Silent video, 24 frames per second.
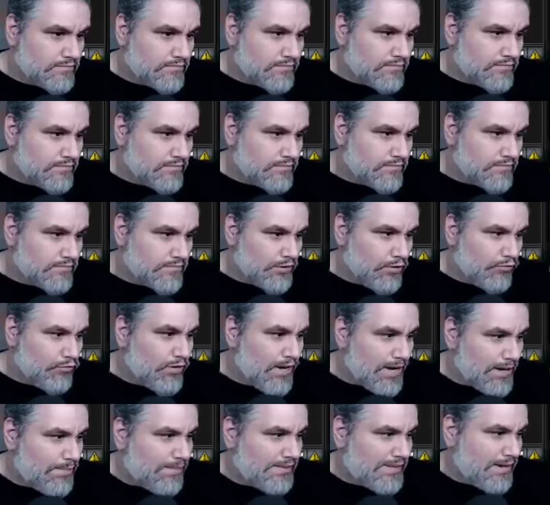the end of the turn. So.
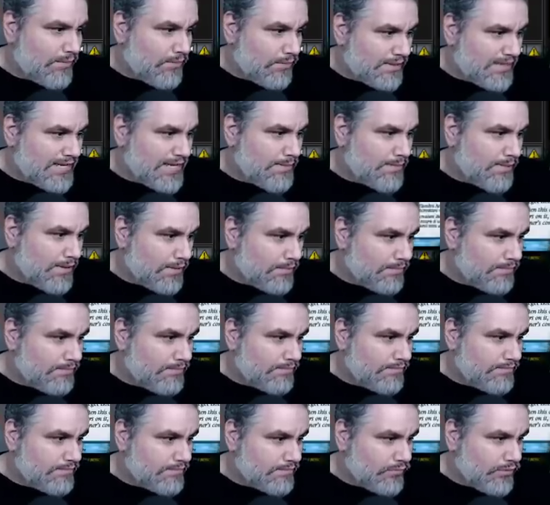Right, but that would keep up
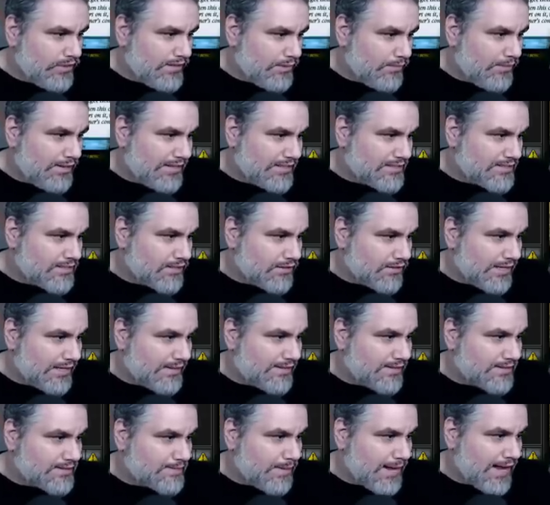we, then we can still
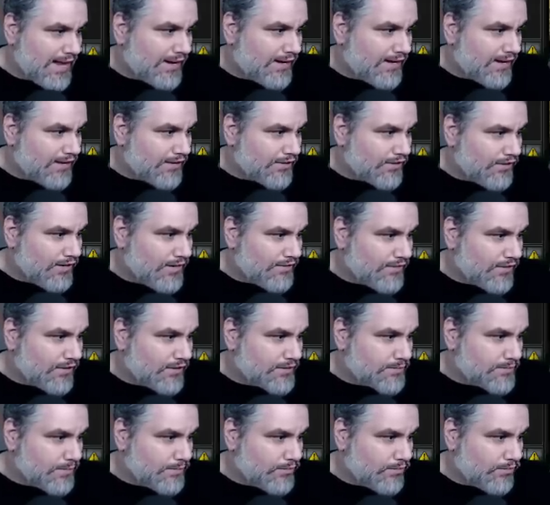get this back out of the graveyard
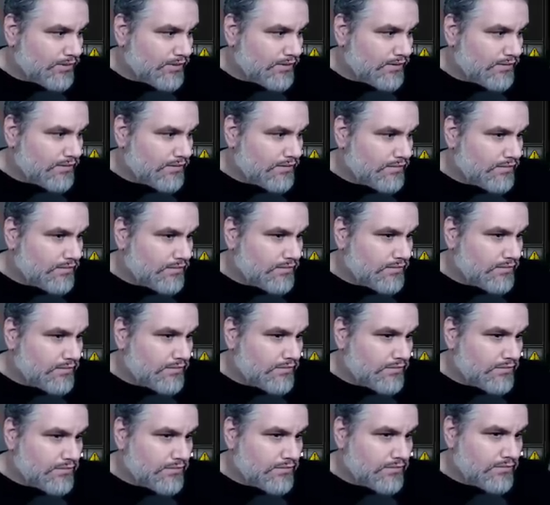is my point.
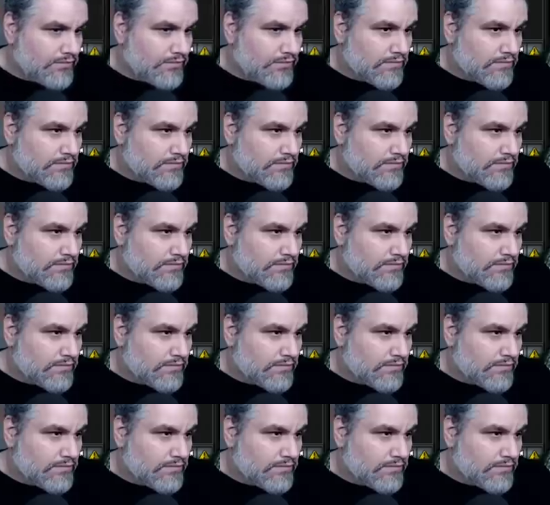Oh.